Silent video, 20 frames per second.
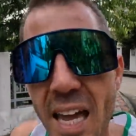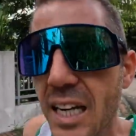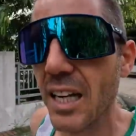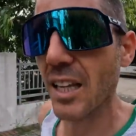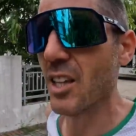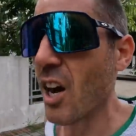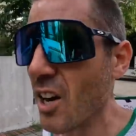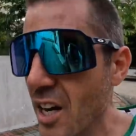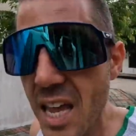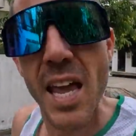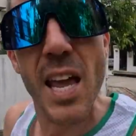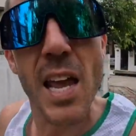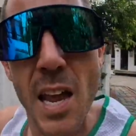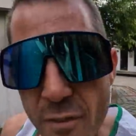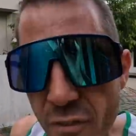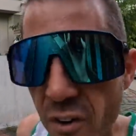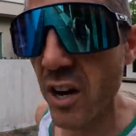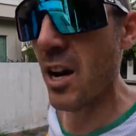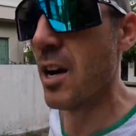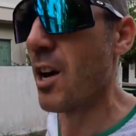get it done,
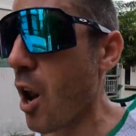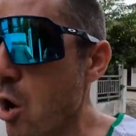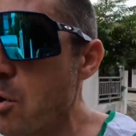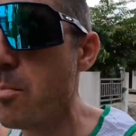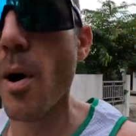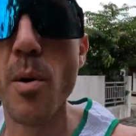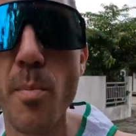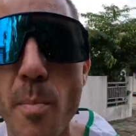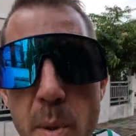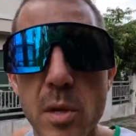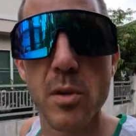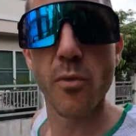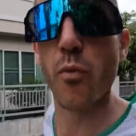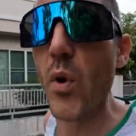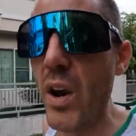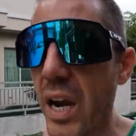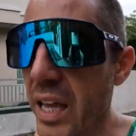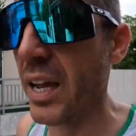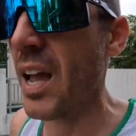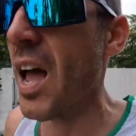even in low moments of
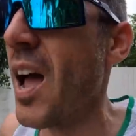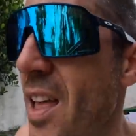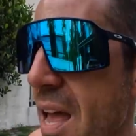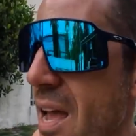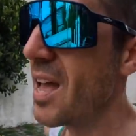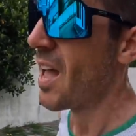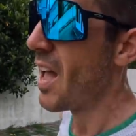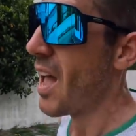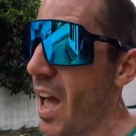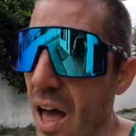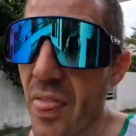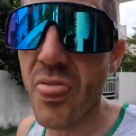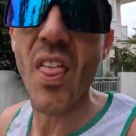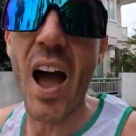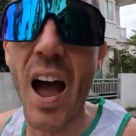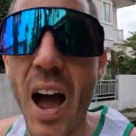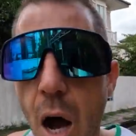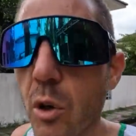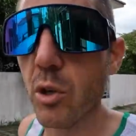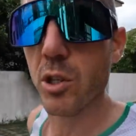willing. And
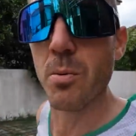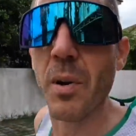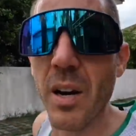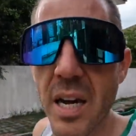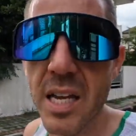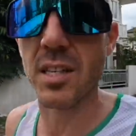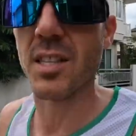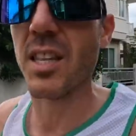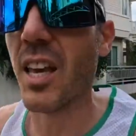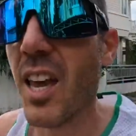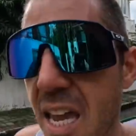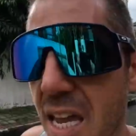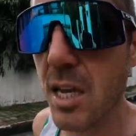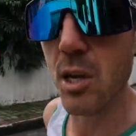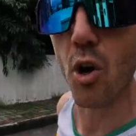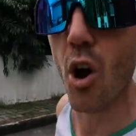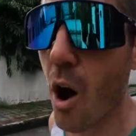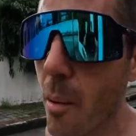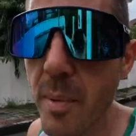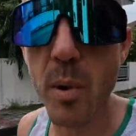that ultimately is the key.
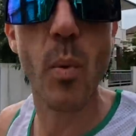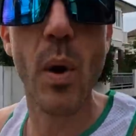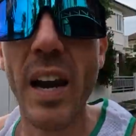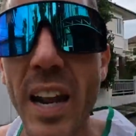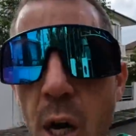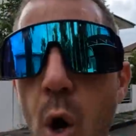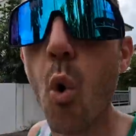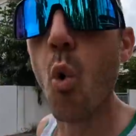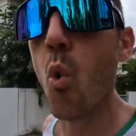You can't be willing